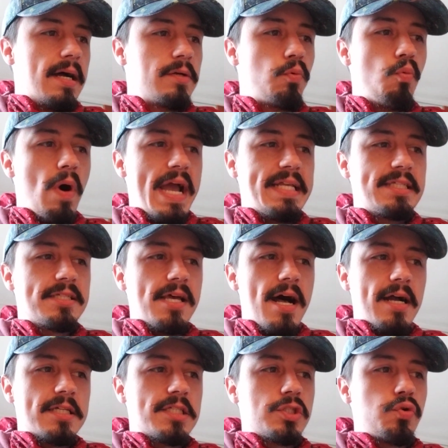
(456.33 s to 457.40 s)
White
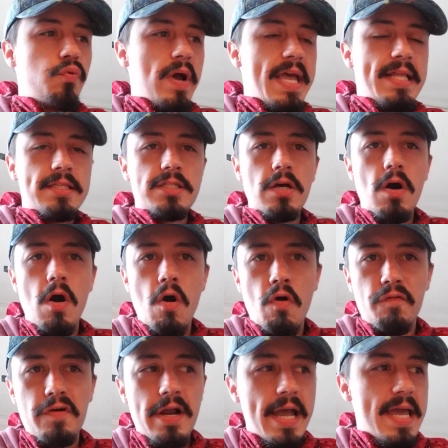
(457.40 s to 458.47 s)
Sox Twins
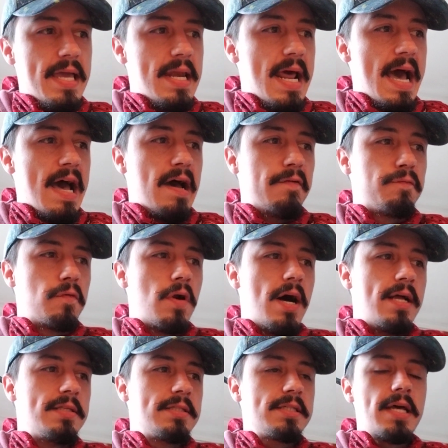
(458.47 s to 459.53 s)
over 8.5
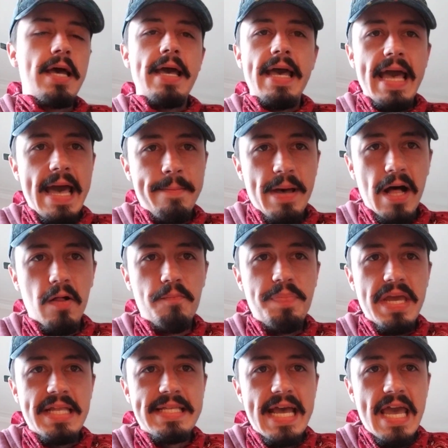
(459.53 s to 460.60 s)
runs.
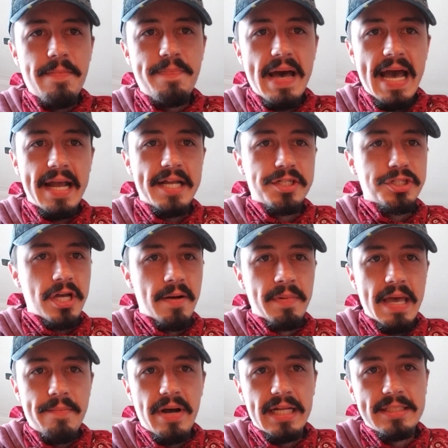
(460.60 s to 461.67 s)
MLB Day Package. Come
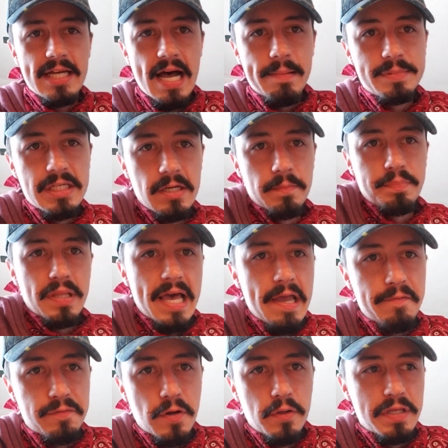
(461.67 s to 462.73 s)
get my top tier play
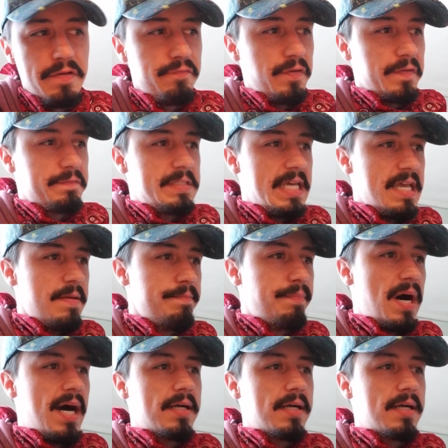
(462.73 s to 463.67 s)
for only $15.